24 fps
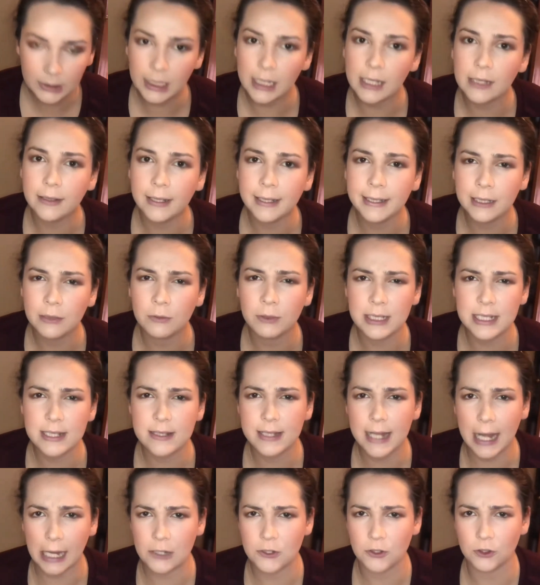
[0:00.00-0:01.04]
I like it when it's
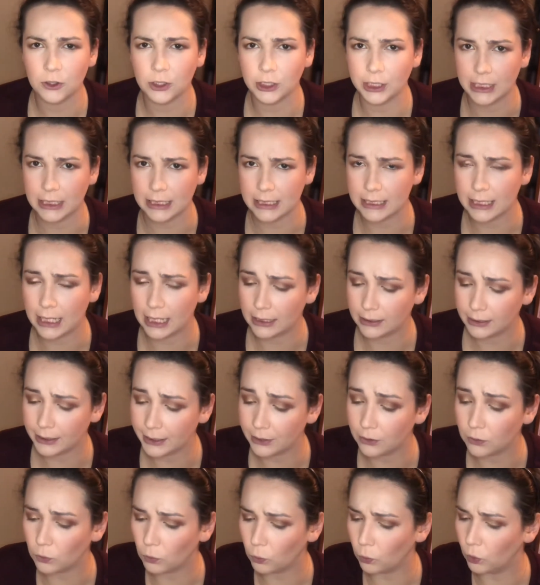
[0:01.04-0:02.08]
natural looking. It's not
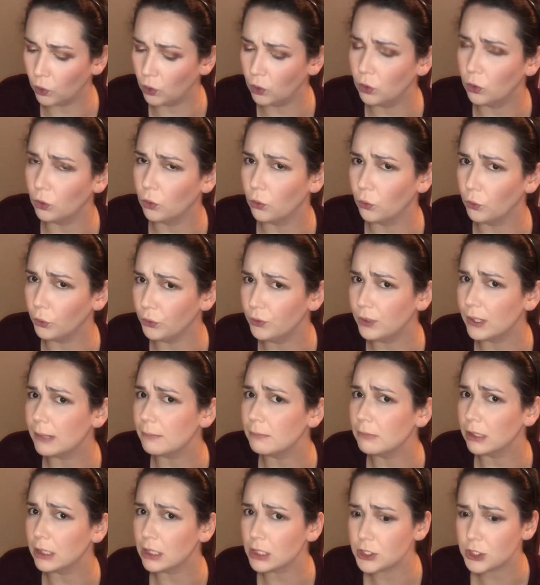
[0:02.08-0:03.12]
like, whoa, you got
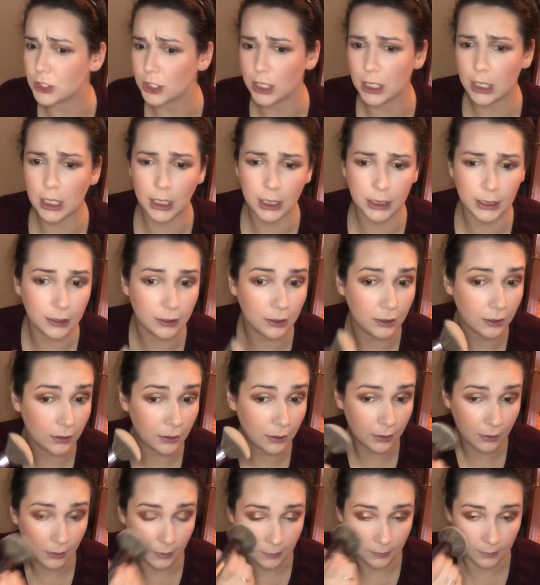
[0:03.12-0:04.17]
blush on.
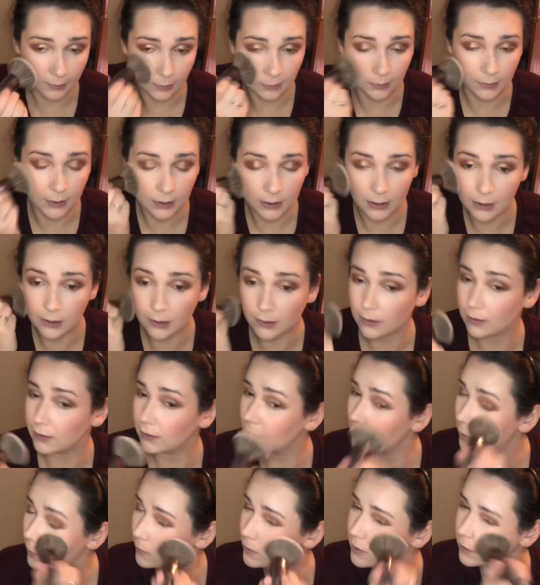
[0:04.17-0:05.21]

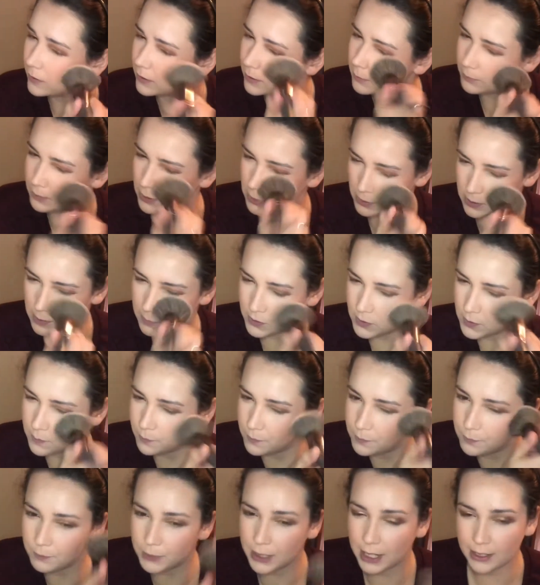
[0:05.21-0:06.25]
I'm gonna just
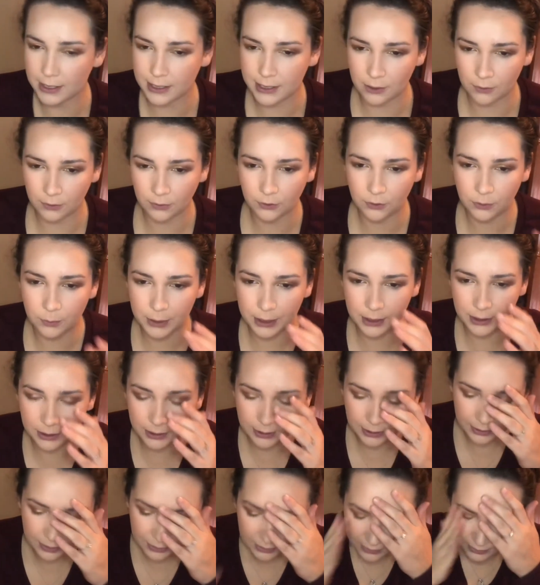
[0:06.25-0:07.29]
pat it down a little
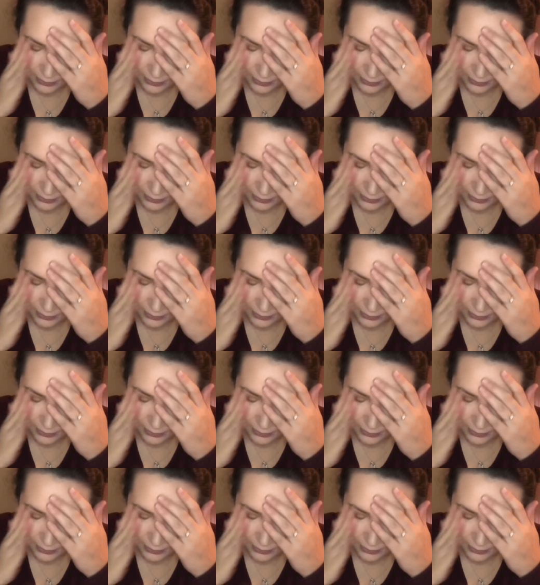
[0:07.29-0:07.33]
bit.